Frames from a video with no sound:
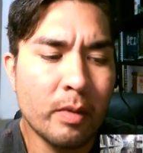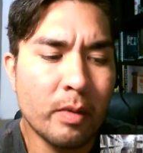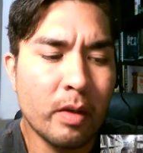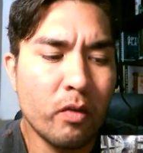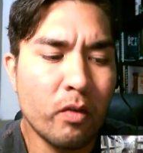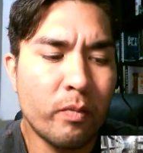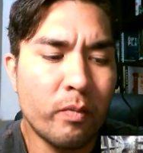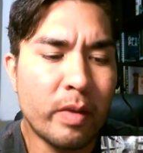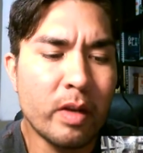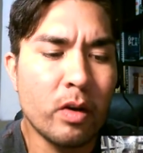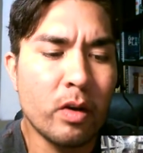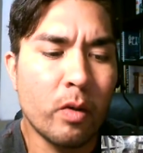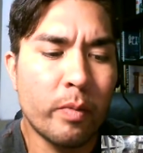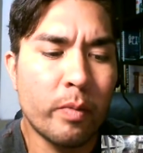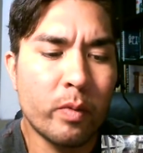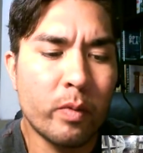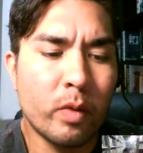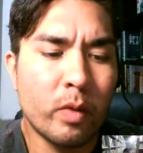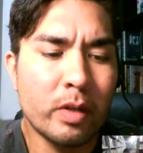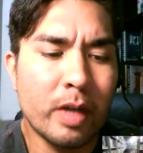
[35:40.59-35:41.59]
that you've been
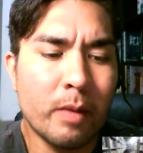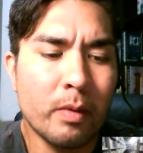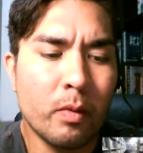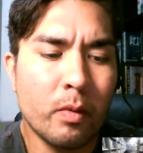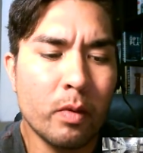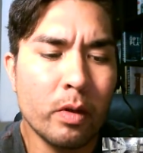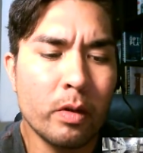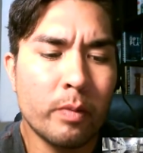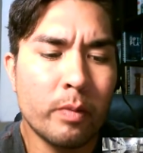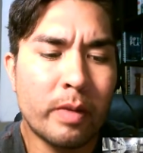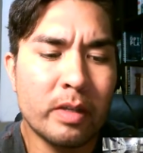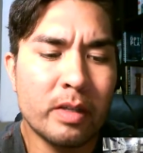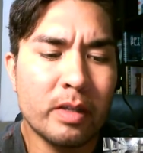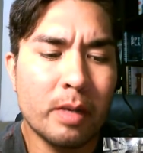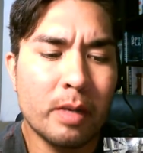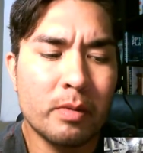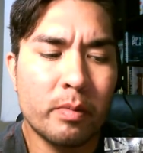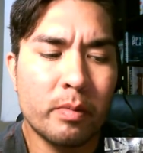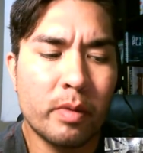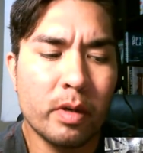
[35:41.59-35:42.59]
open, what time? What are the
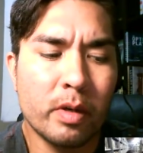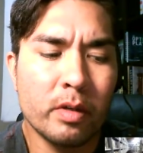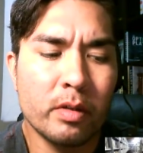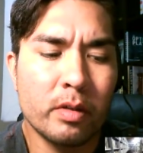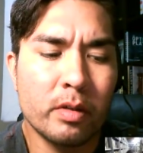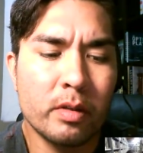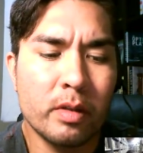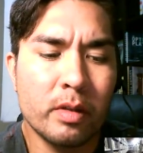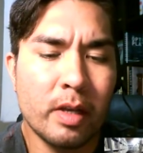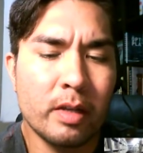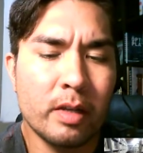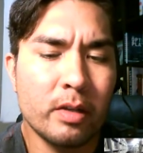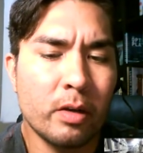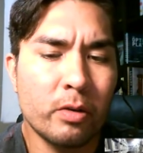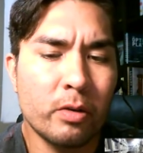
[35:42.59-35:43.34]
best types of books that are